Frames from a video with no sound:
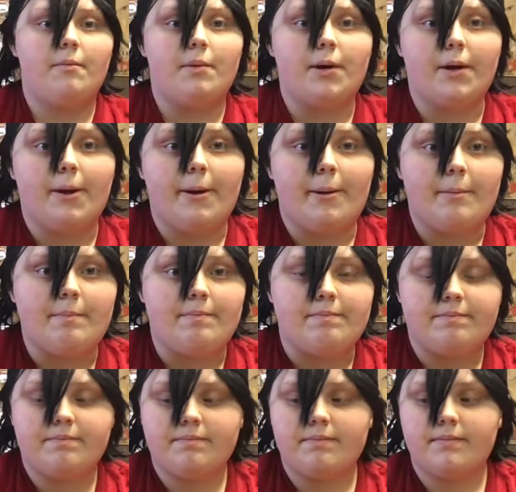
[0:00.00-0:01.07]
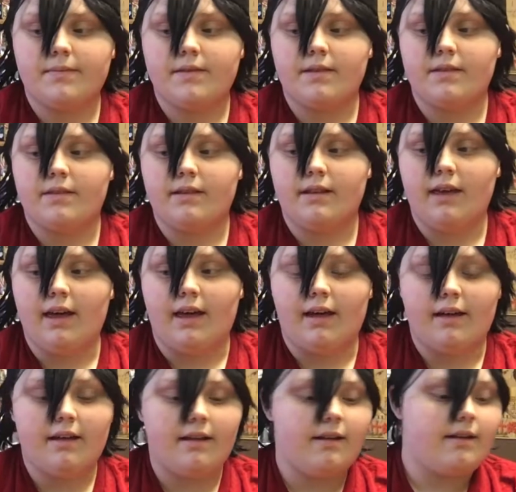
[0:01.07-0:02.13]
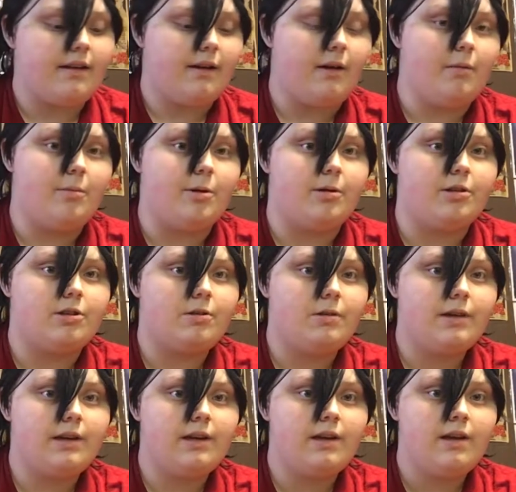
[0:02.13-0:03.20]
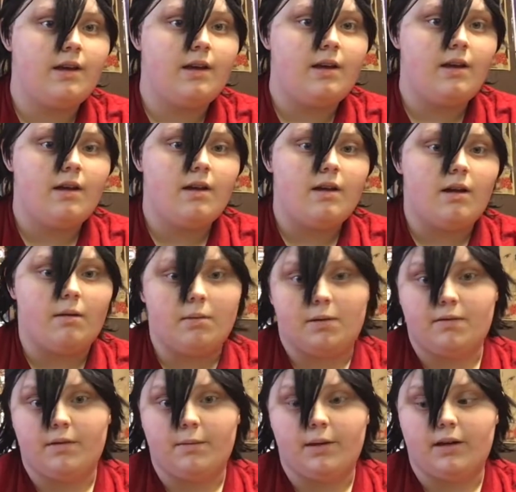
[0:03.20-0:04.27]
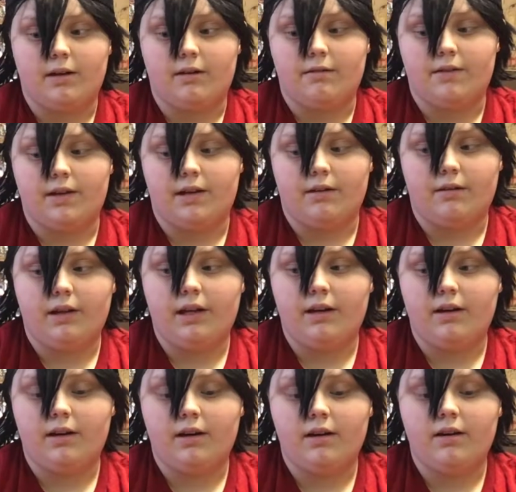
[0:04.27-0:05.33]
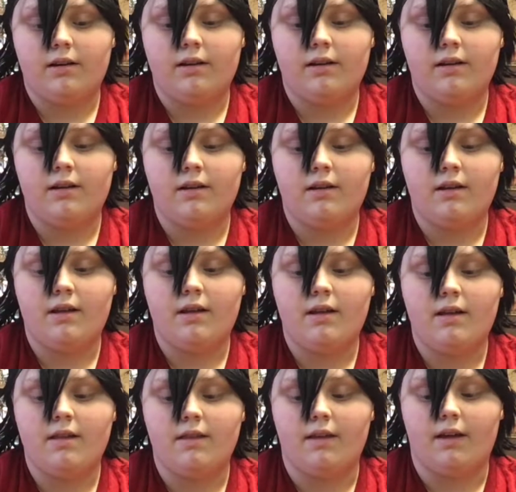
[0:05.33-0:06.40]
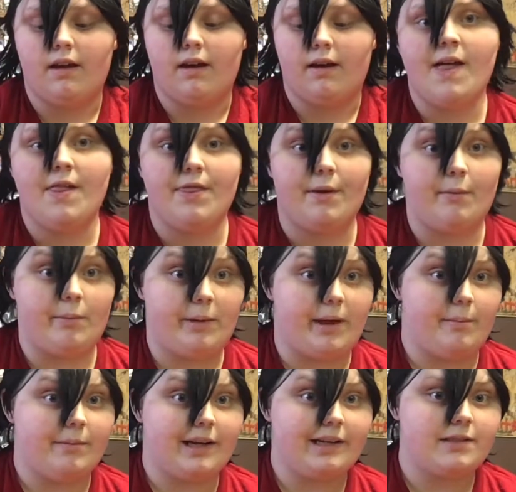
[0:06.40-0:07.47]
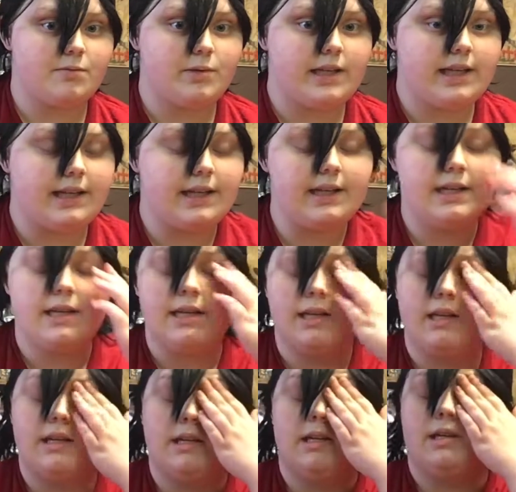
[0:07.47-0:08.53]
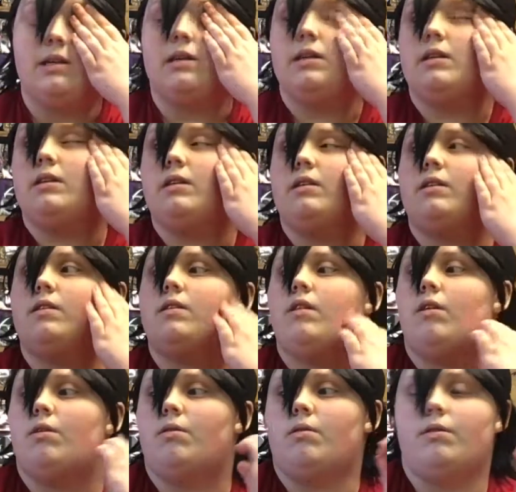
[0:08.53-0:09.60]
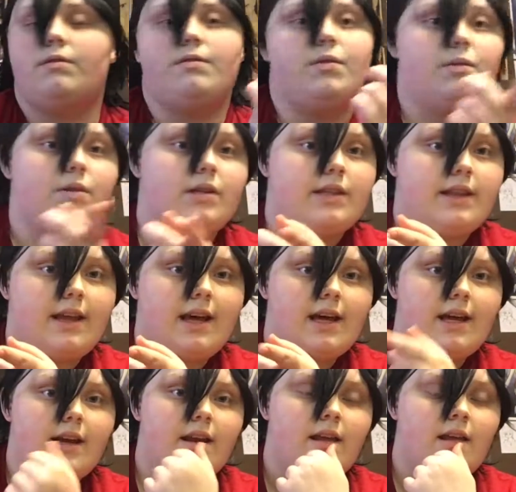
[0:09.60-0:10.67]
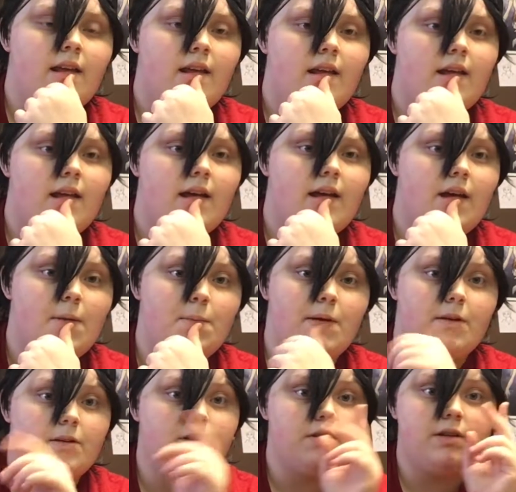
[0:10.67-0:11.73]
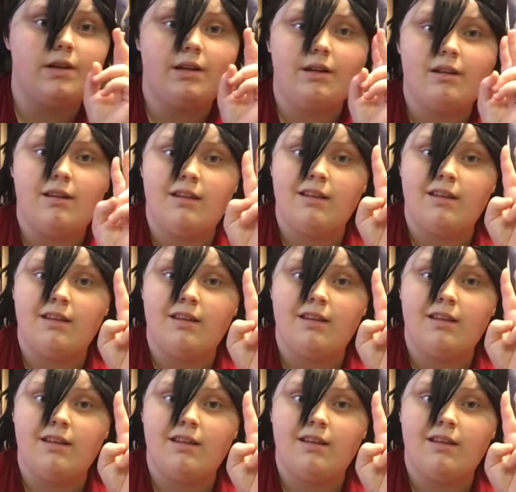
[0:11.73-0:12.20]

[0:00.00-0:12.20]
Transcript: But, um, yeah, I hope you enjoyed hopefully filming another video later that, uh, that will be up next week. So look forward to that. I hope you enjoyed.